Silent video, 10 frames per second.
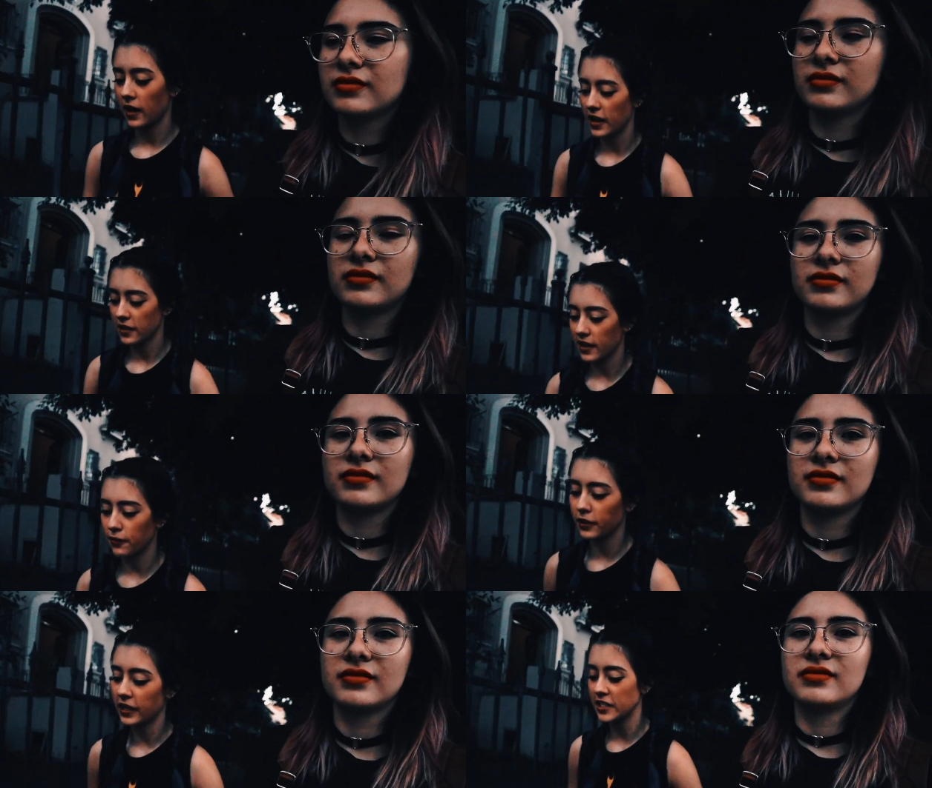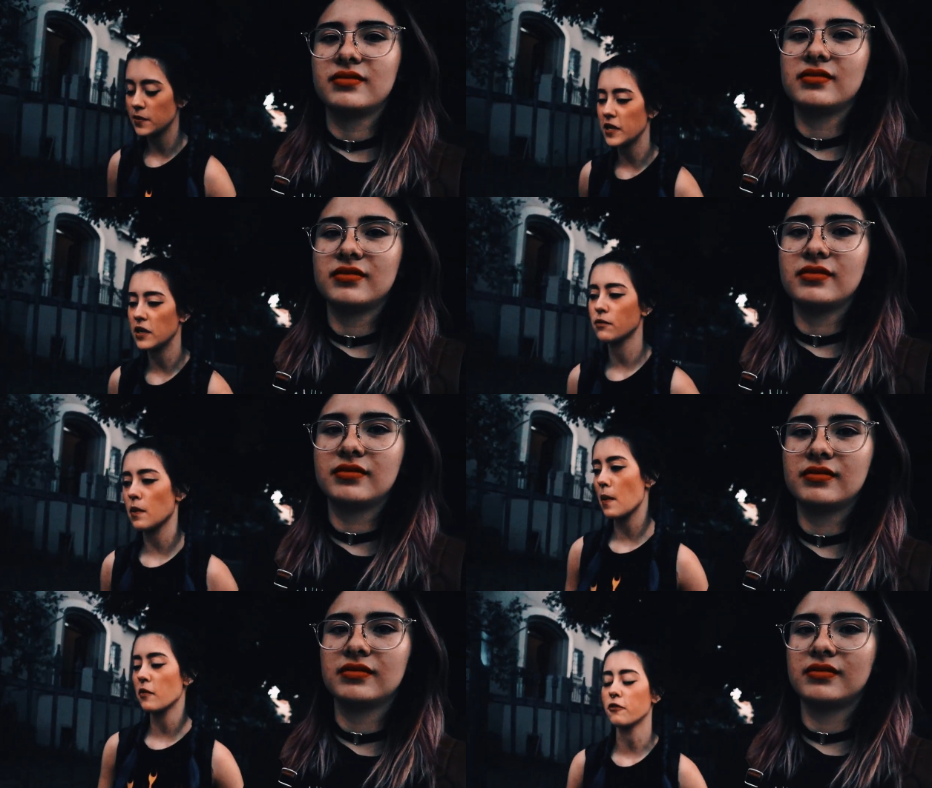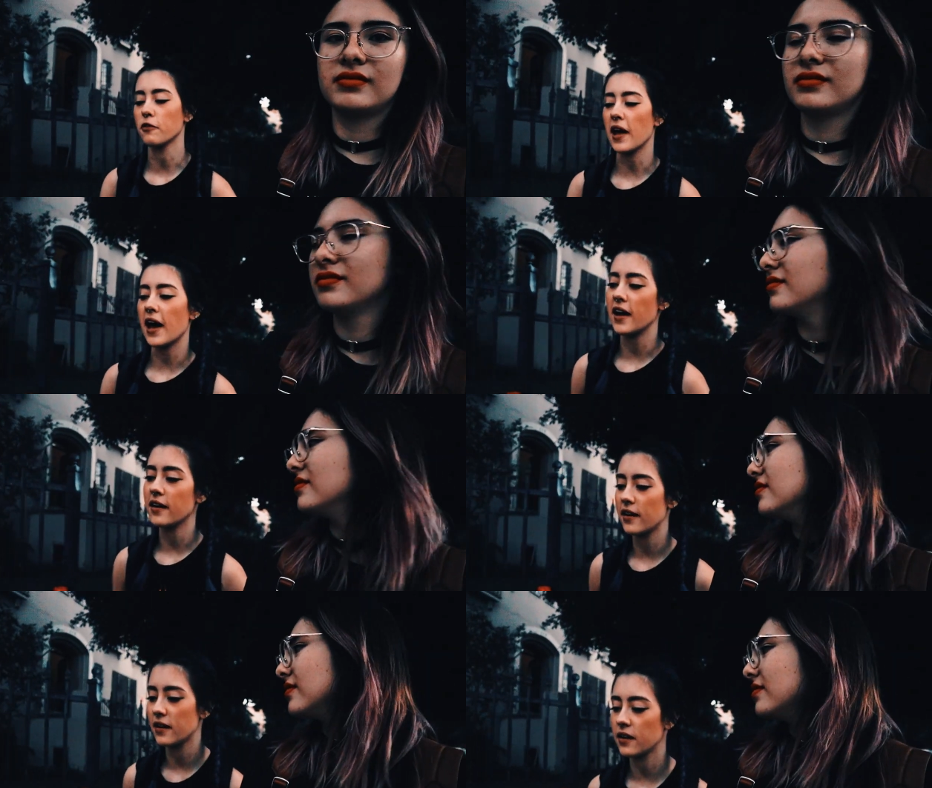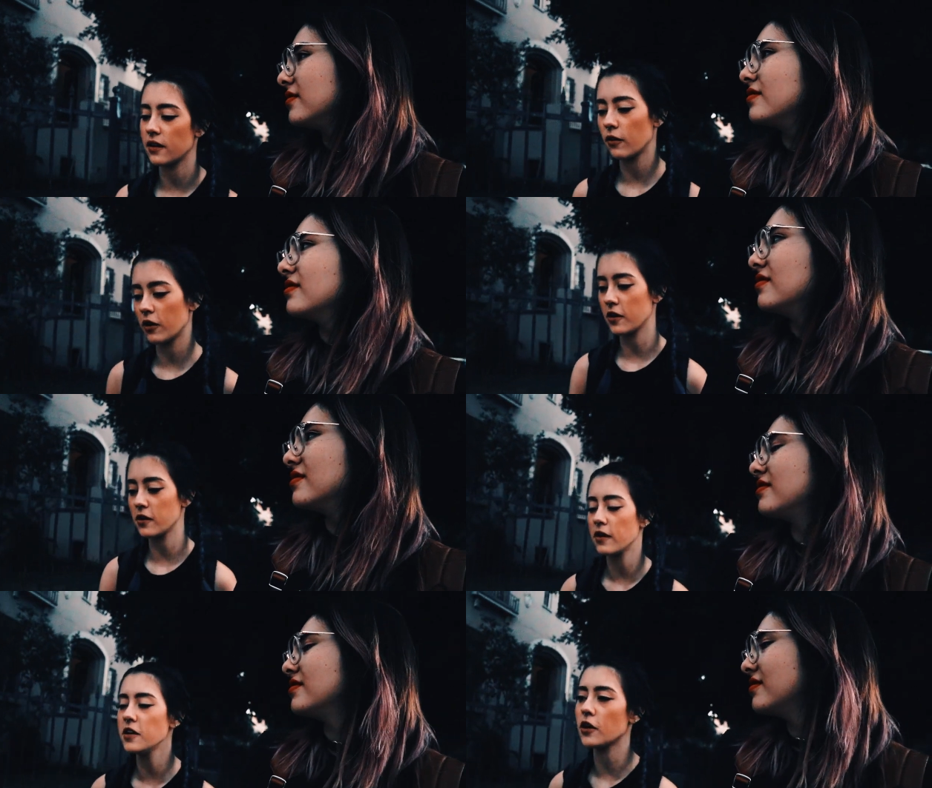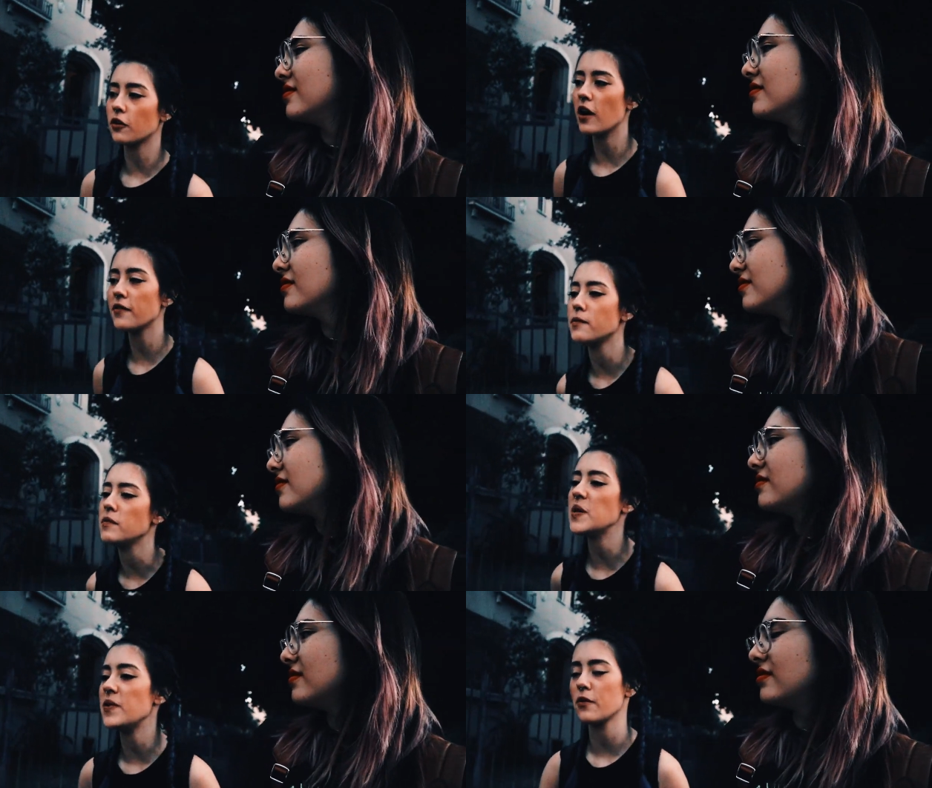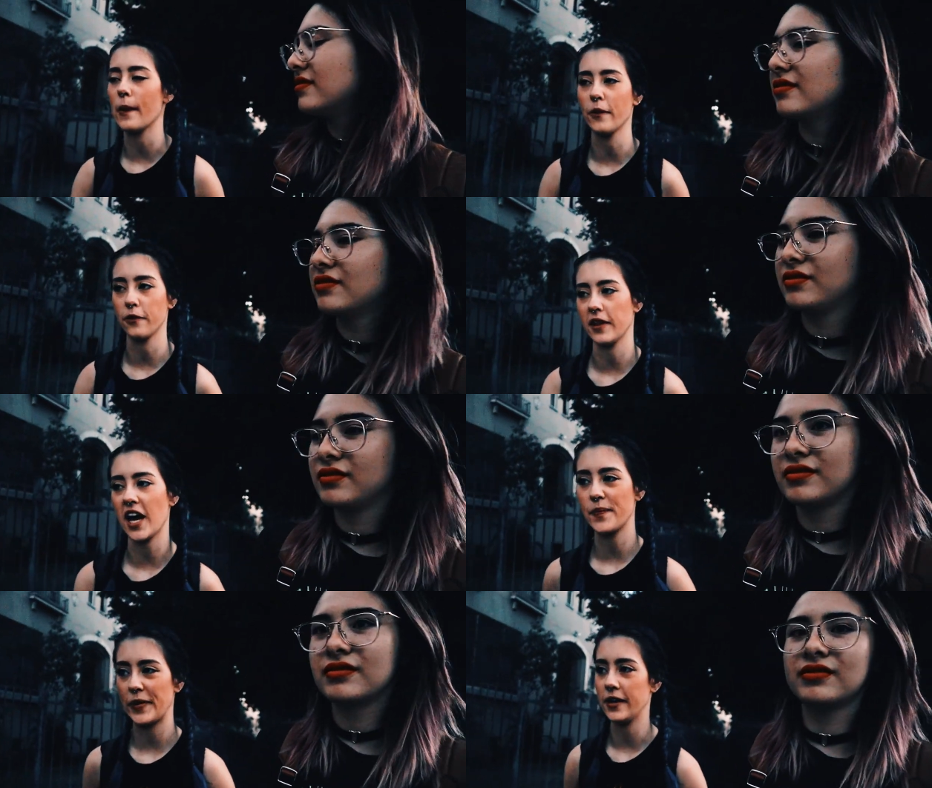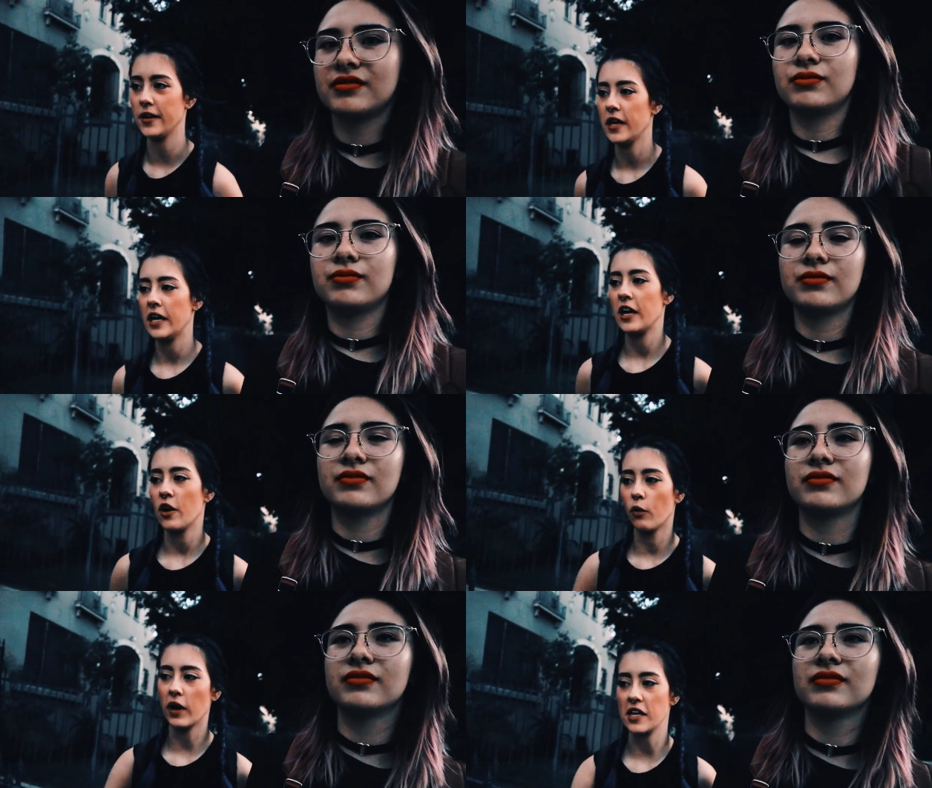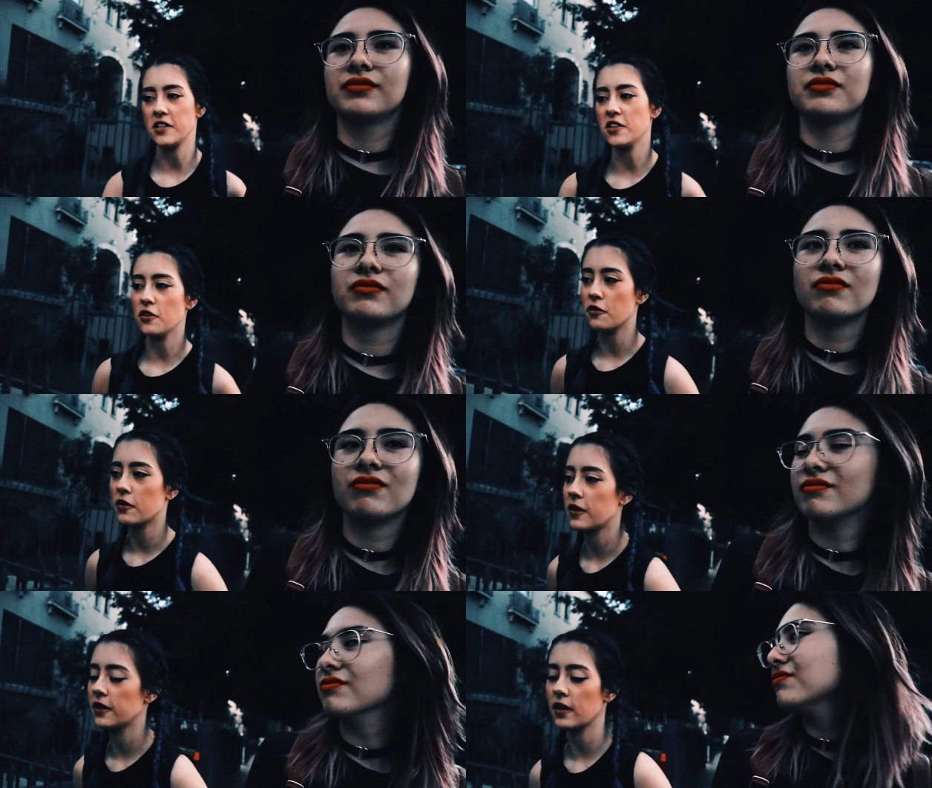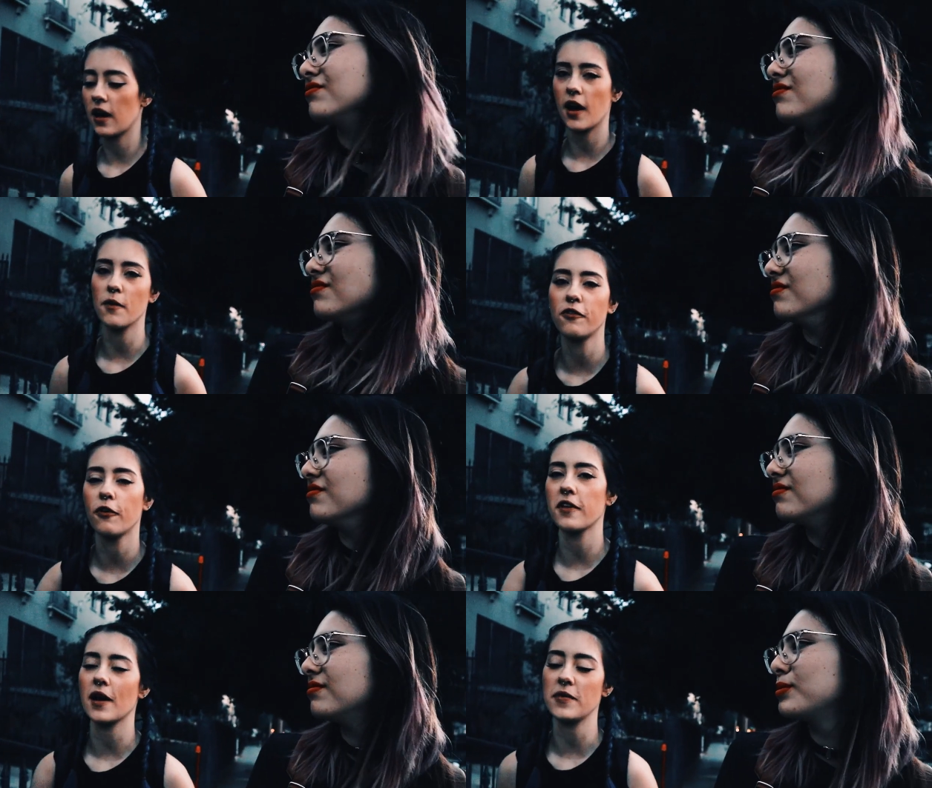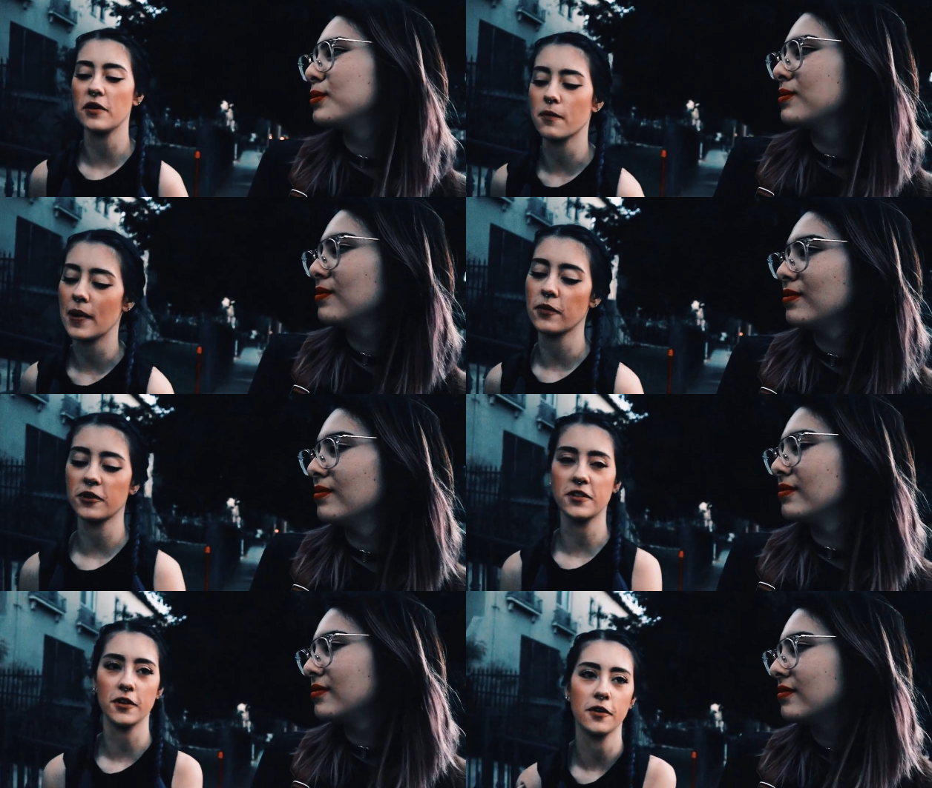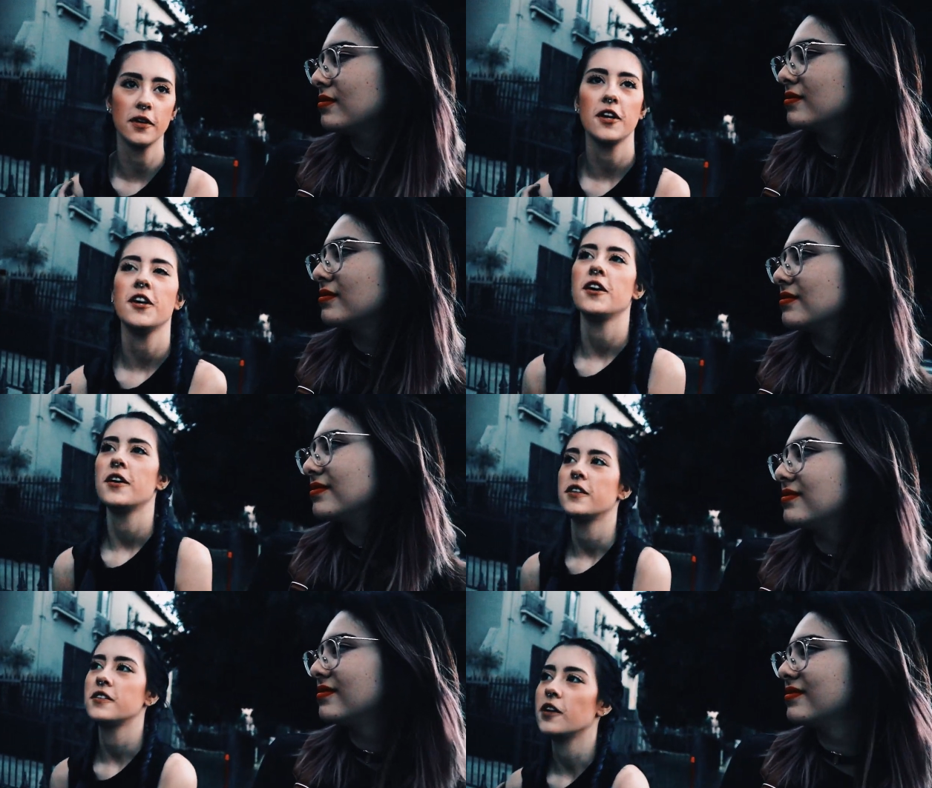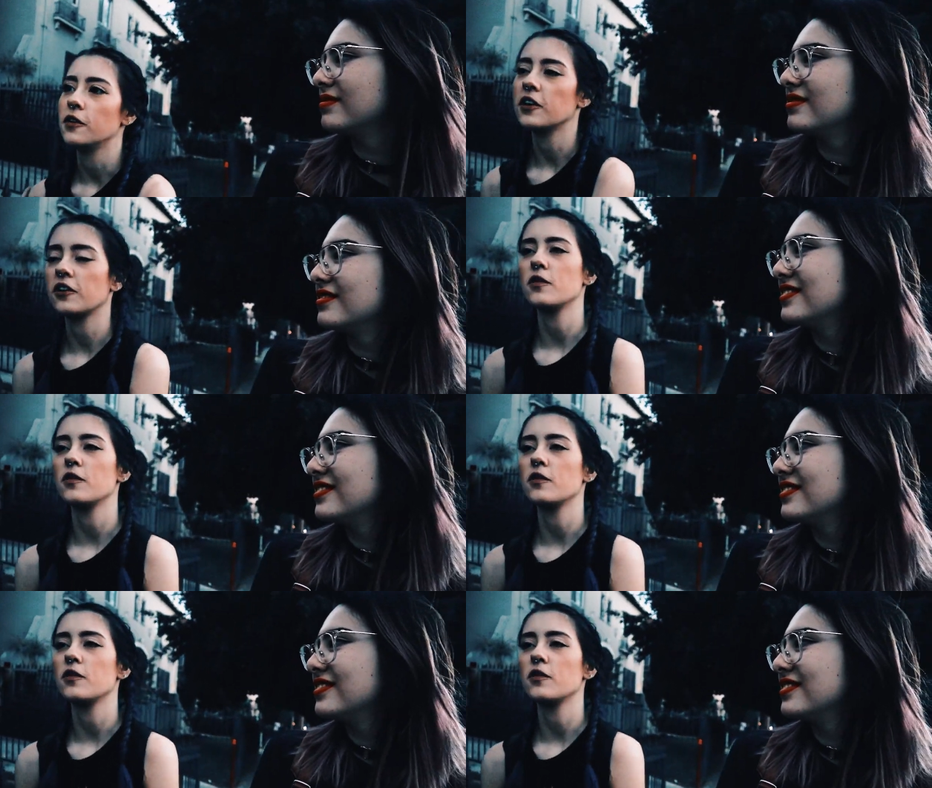Speaker 1: I definitely like to be remembered for that, or you know, not even me be remembered for that, but what I do um, mm. um, for that be remembered. So so there